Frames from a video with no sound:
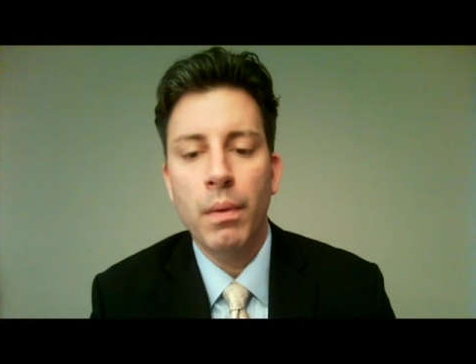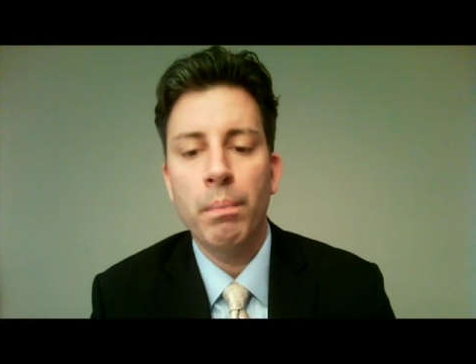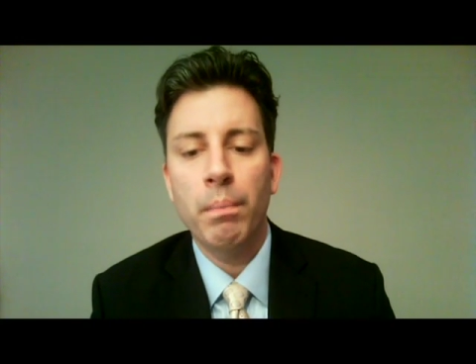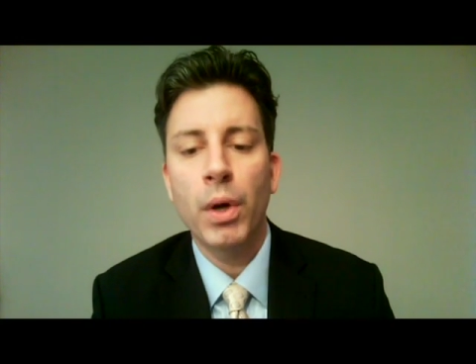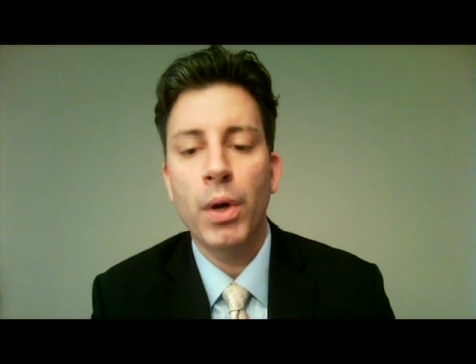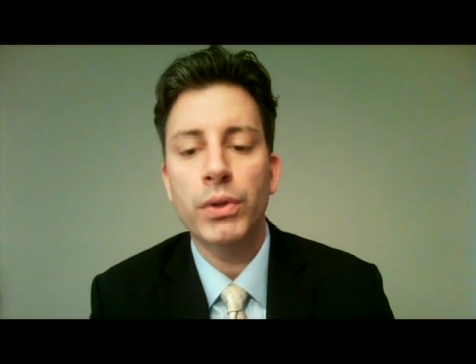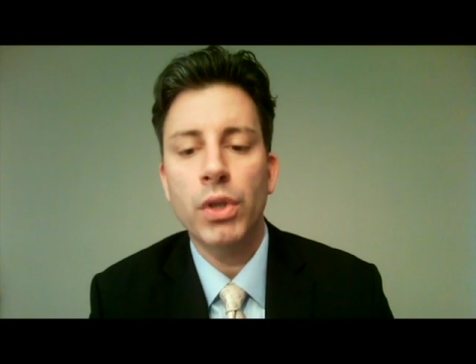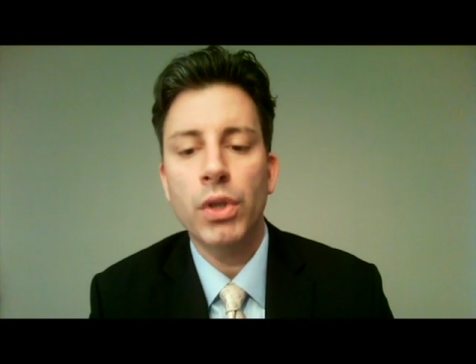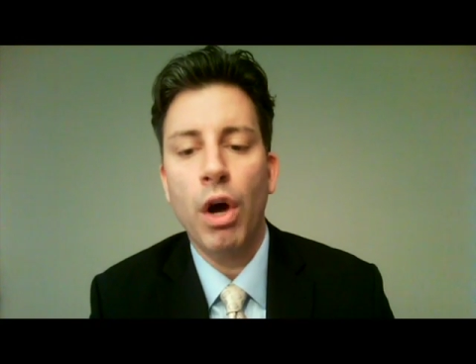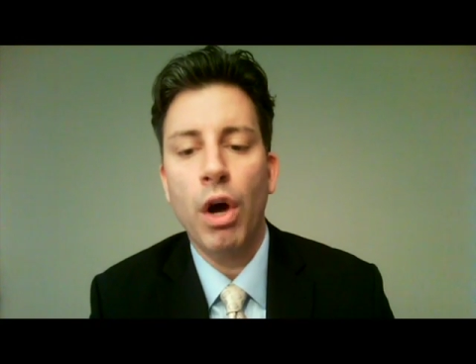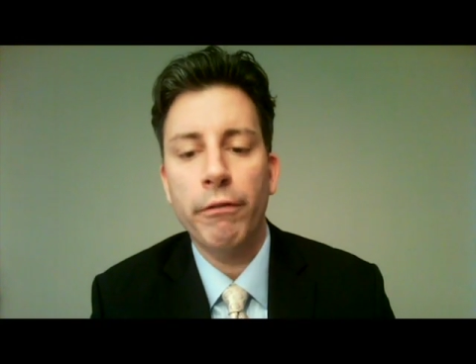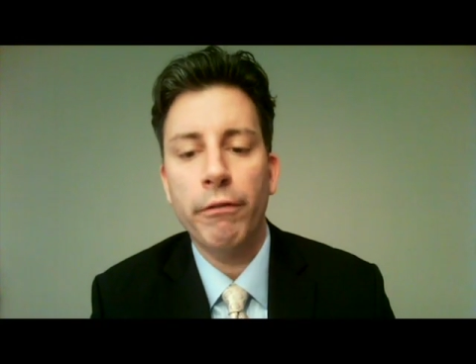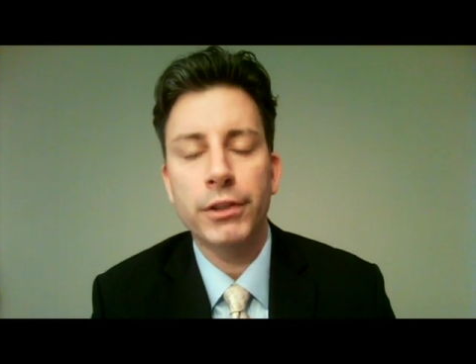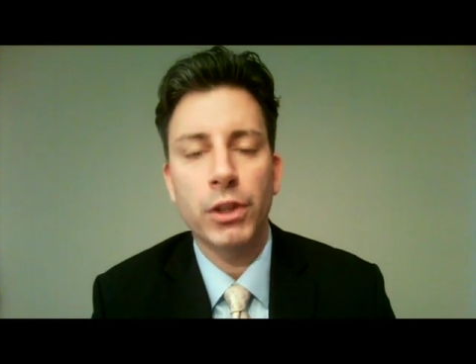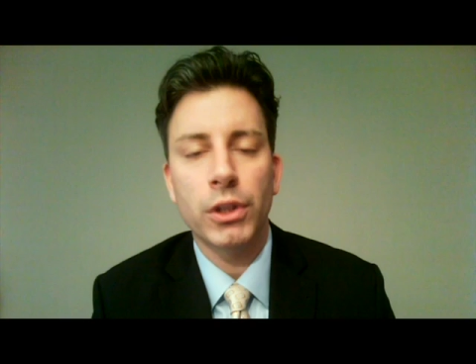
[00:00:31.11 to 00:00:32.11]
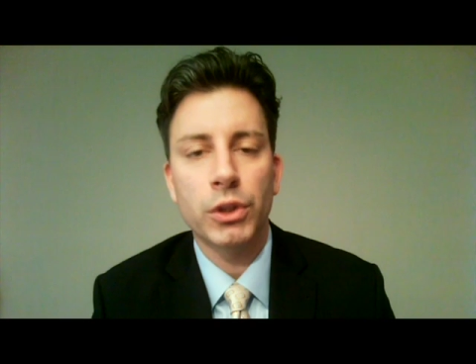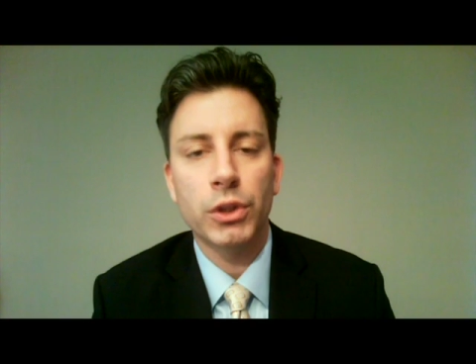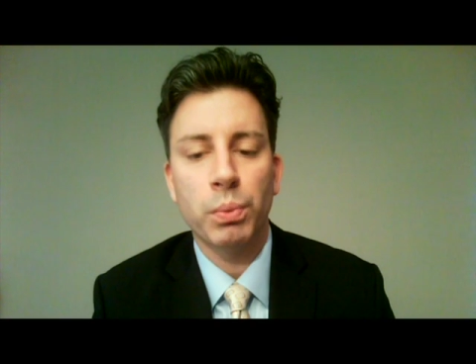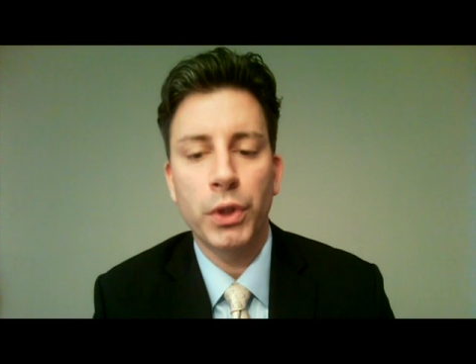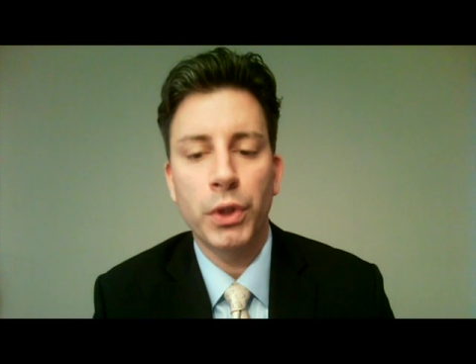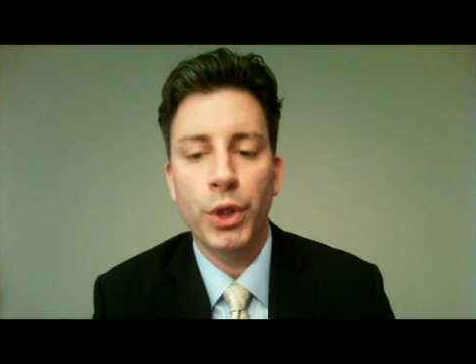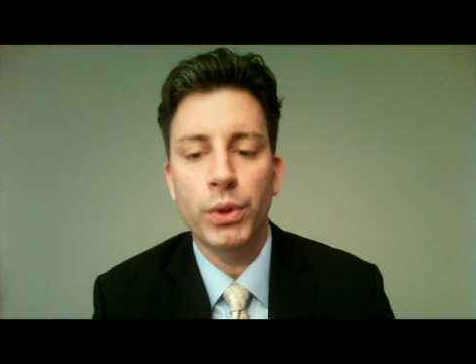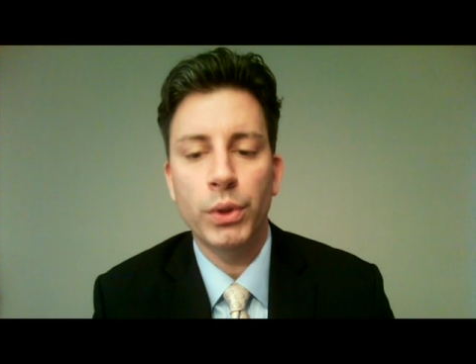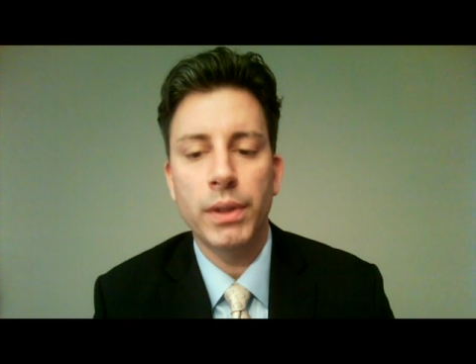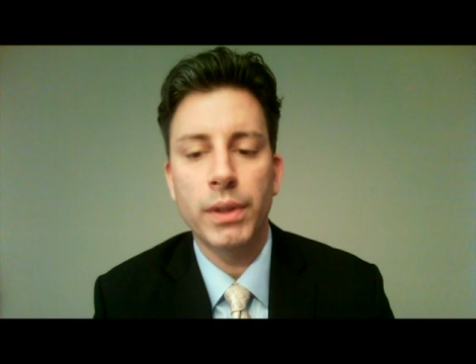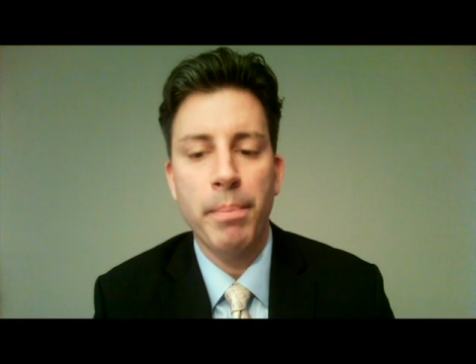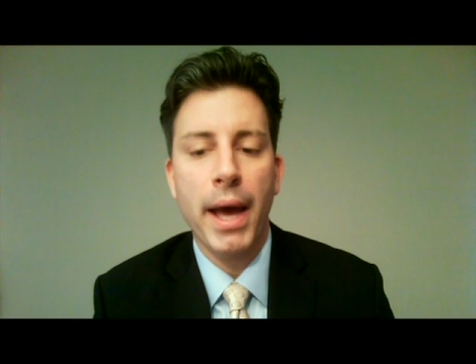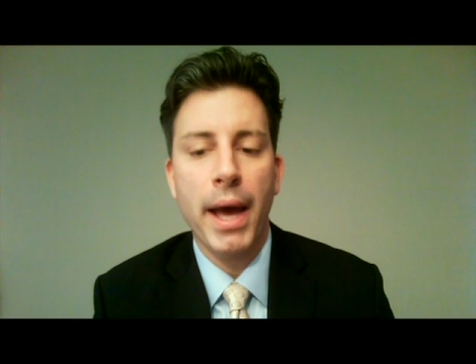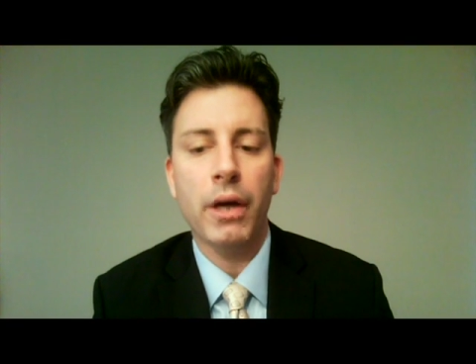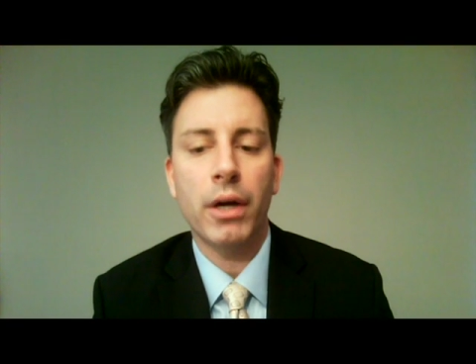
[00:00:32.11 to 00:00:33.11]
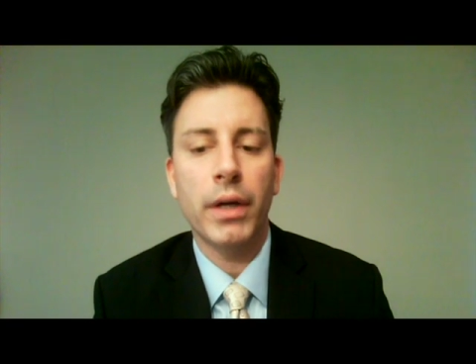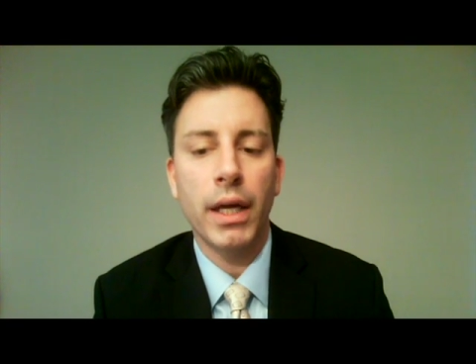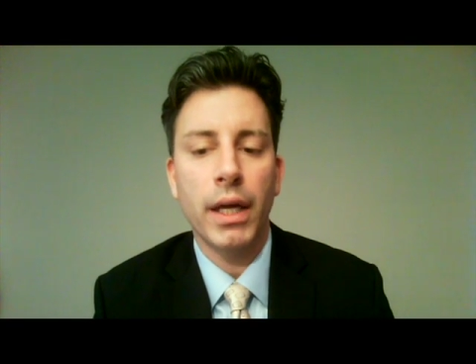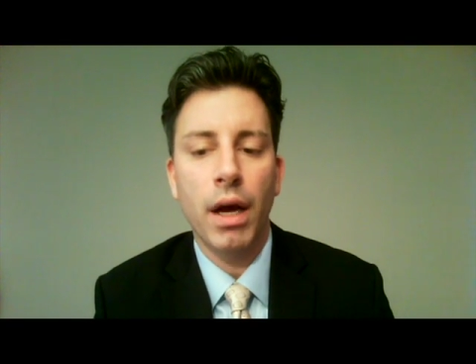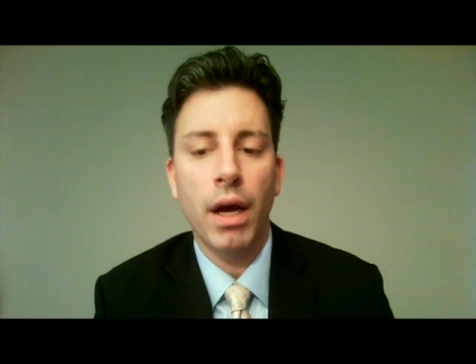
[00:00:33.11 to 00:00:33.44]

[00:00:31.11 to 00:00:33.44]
Most officers will use a battery